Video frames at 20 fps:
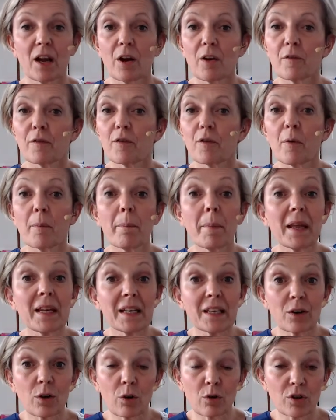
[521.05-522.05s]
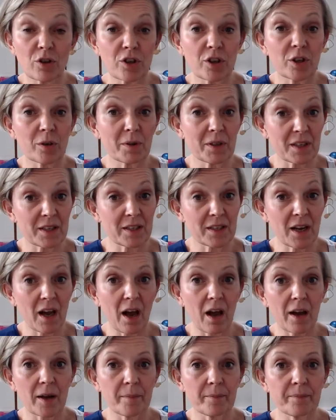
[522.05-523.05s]
for a minute or two at a
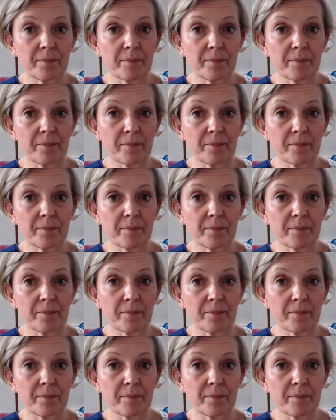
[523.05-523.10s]
time.